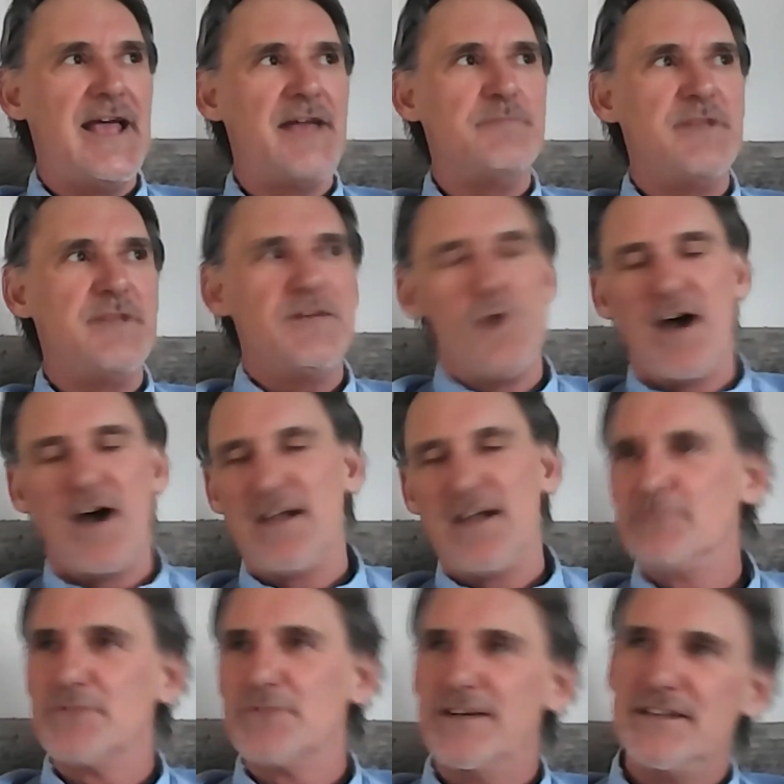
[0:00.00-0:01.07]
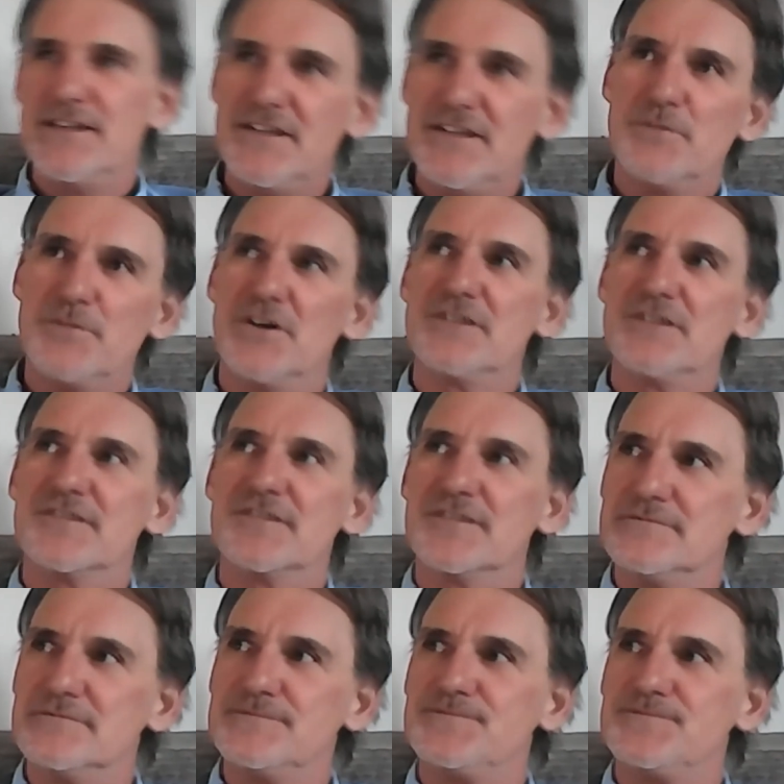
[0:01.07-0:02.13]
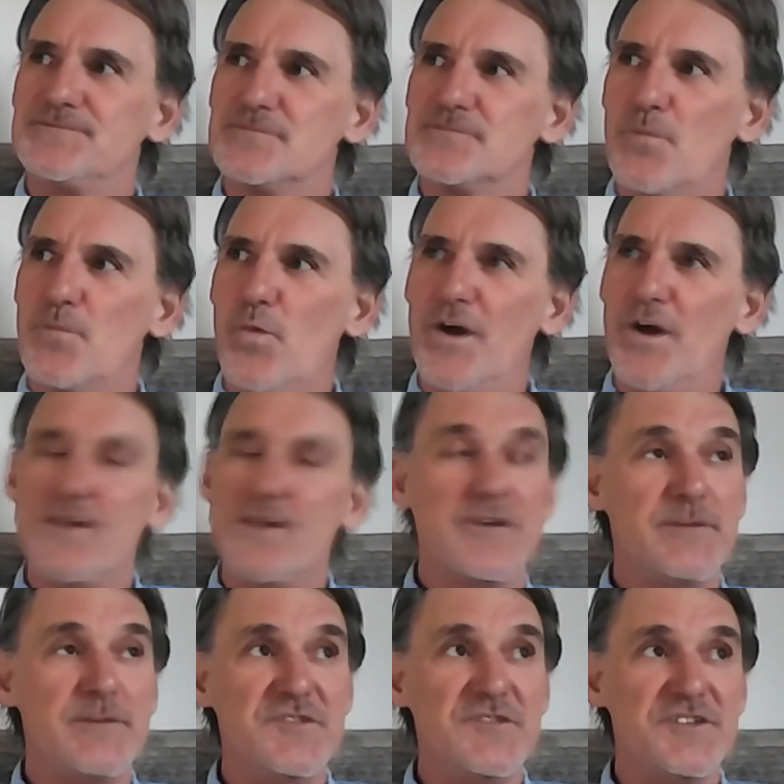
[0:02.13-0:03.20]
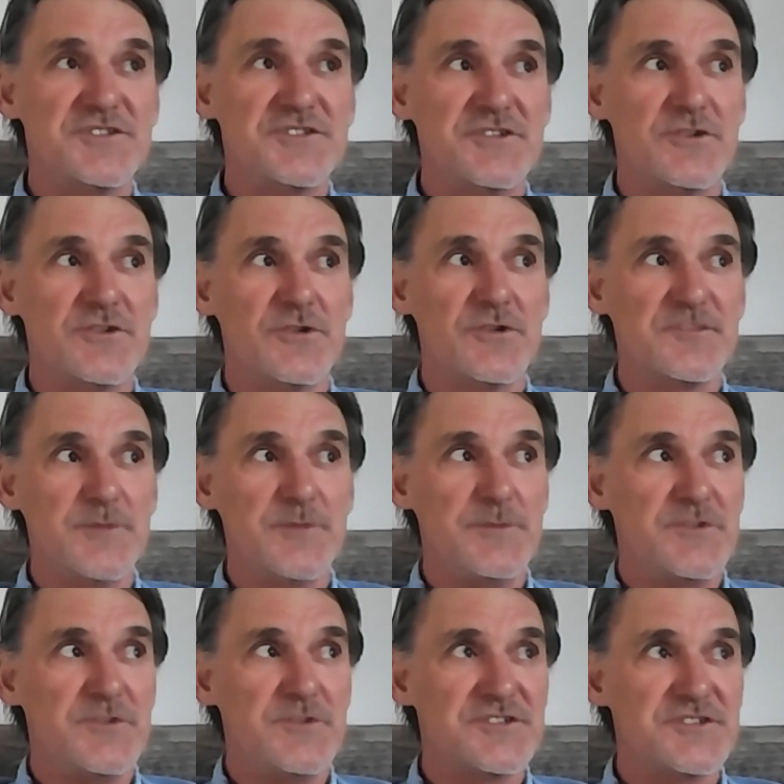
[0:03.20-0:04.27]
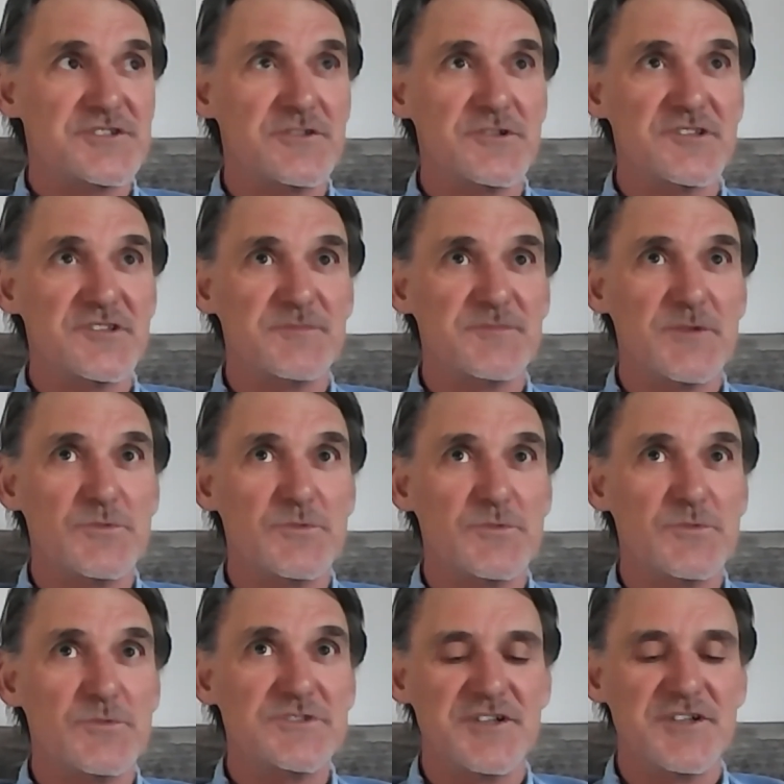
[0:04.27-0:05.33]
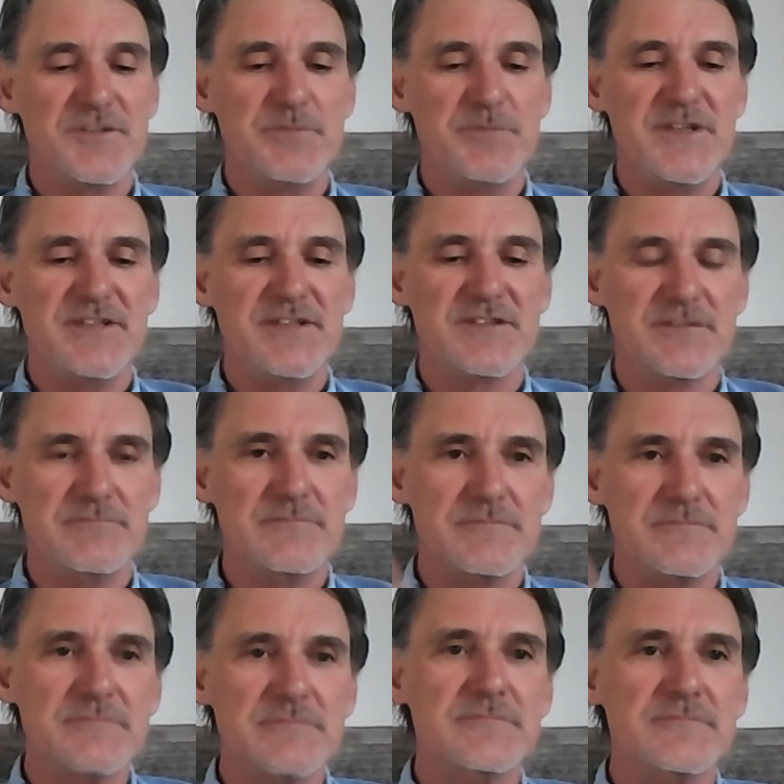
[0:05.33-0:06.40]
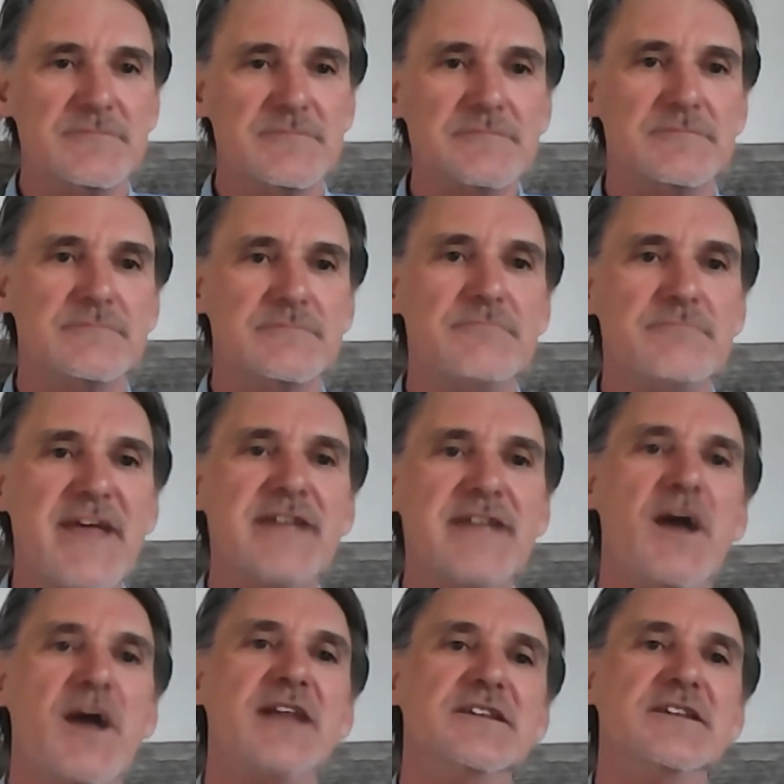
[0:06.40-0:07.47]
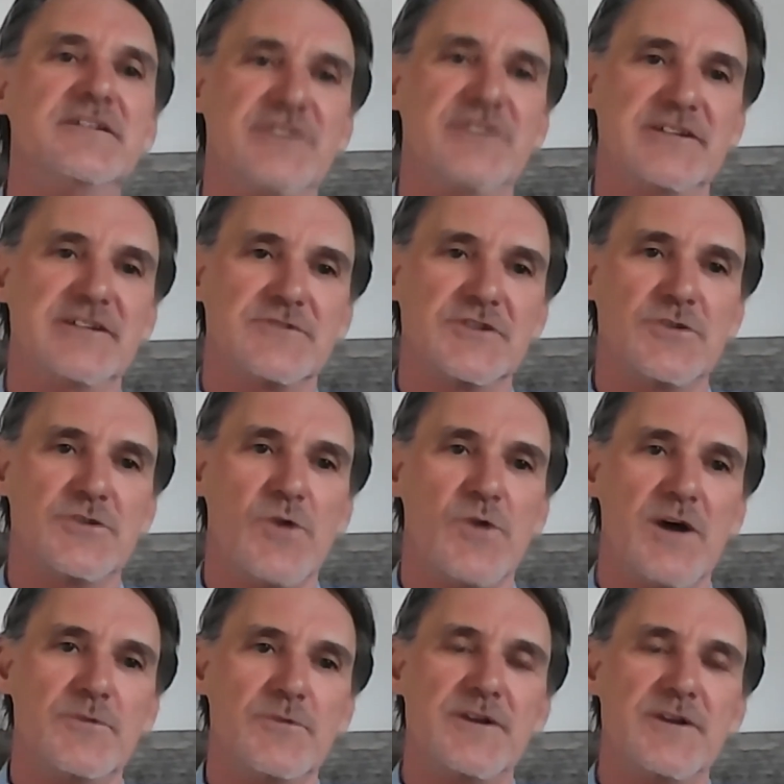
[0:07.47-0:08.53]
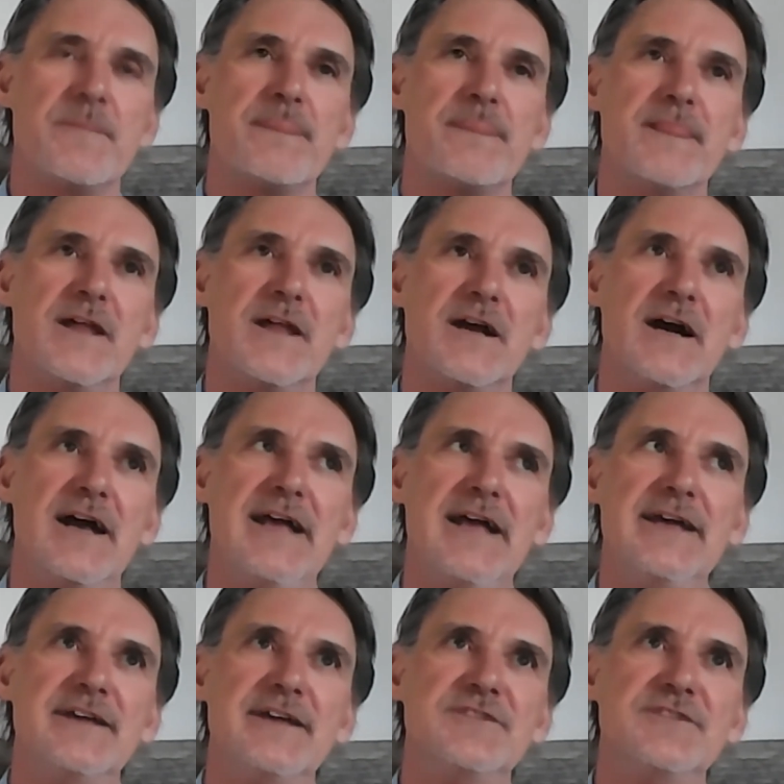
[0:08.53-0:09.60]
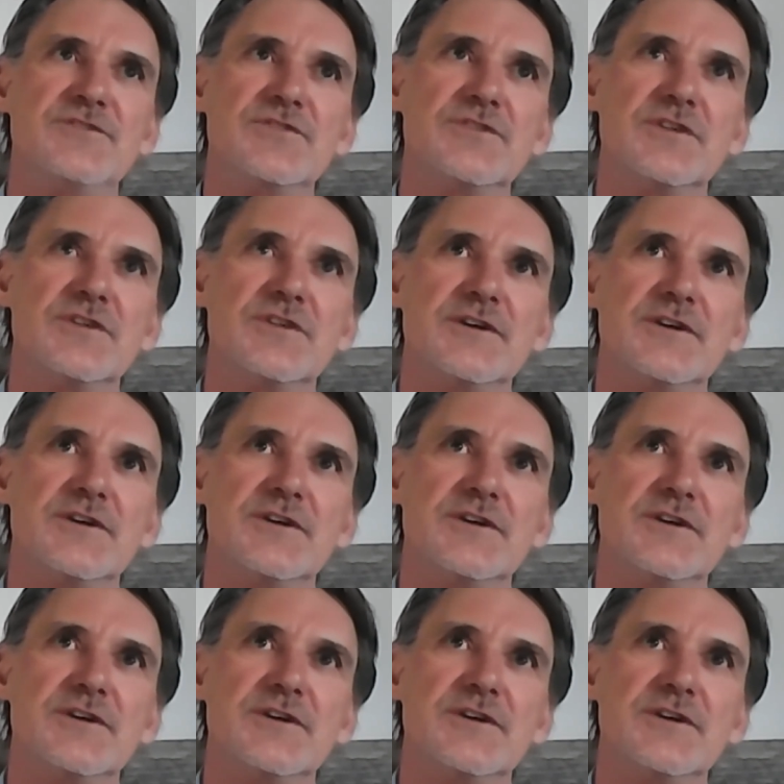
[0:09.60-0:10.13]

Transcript: And meanwhile, I'm reading these books and wondering, musician or horseman, which is it going to be to make my living, to go on. And